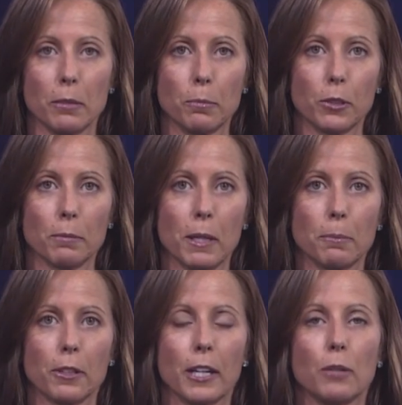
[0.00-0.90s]
board
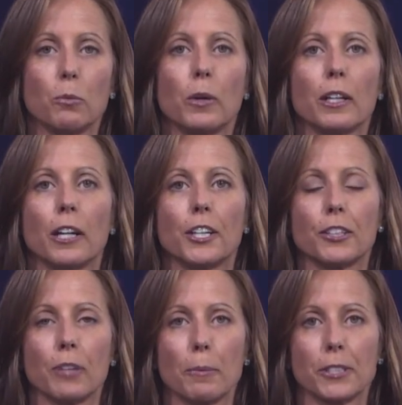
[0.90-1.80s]
member and one
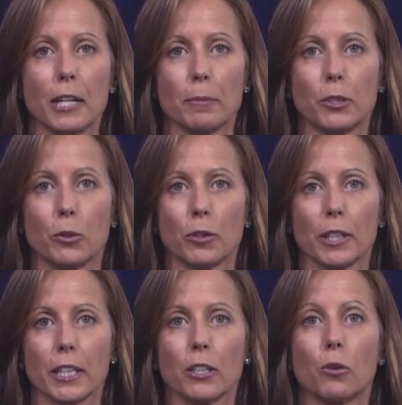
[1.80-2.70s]
underrepresented
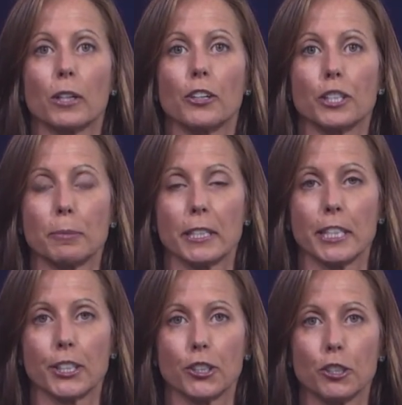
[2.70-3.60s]
minority or
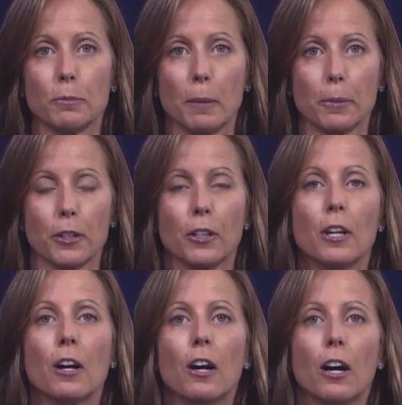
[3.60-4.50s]
LGBTQ member
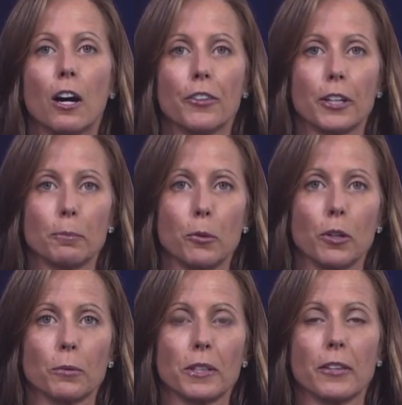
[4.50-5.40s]
on their
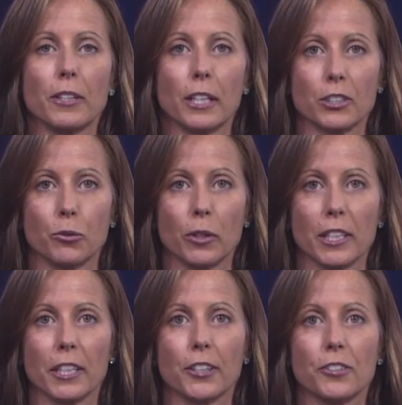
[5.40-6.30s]
board within the next 4
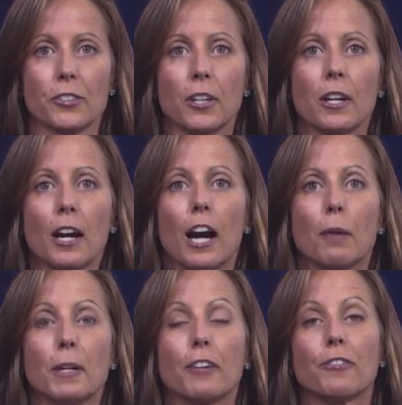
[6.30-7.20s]
years.
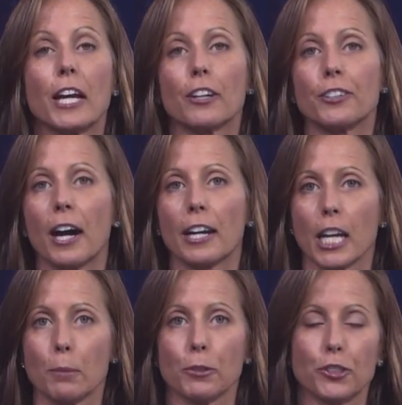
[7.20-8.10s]
If they are not
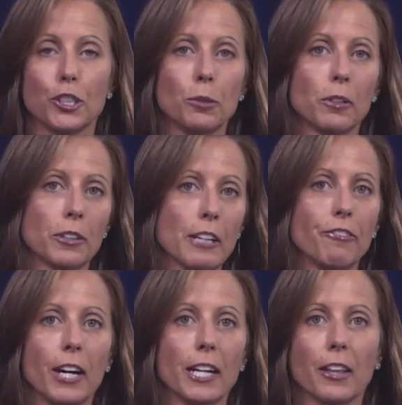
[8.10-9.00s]
able to, or they
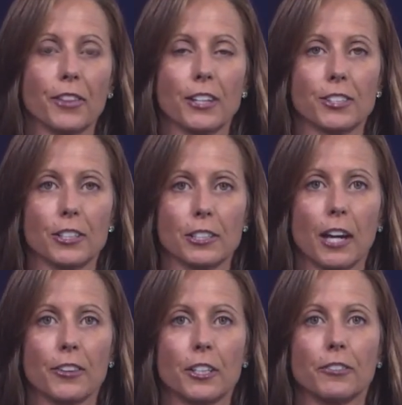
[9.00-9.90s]
find that that's just
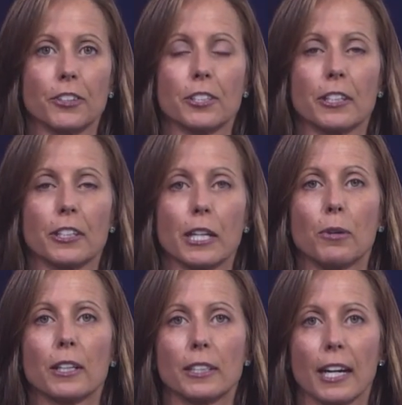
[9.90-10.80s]
not the diversity they
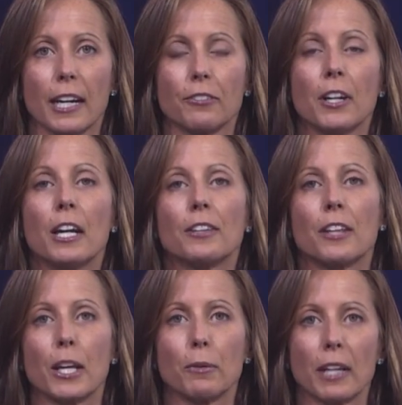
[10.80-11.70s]
want to have, then
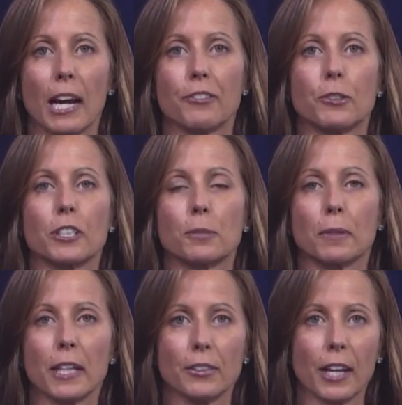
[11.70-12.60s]
they would have to
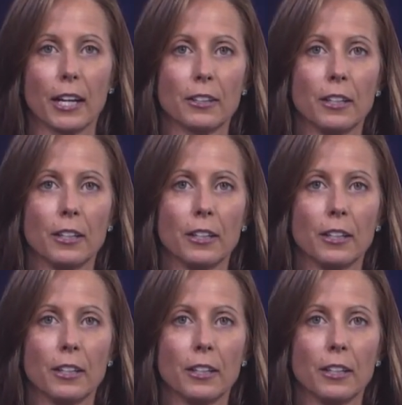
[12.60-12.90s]
explain that